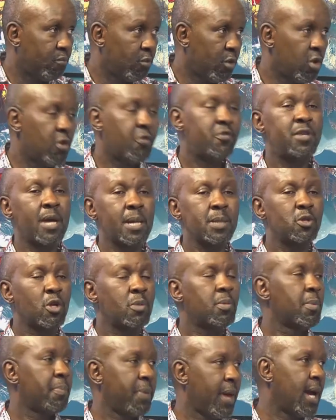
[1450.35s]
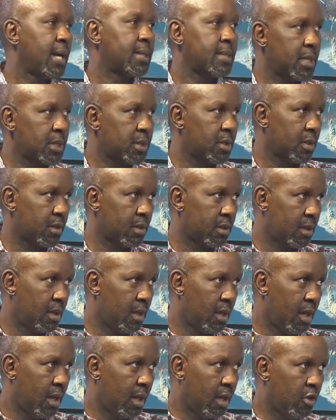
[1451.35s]
You've just not been paying attention.
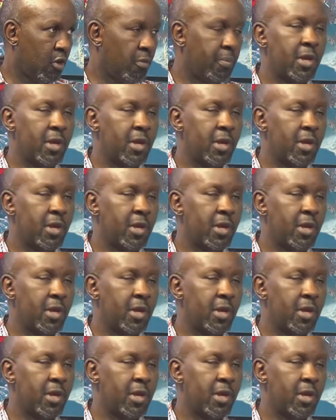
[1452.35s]
You've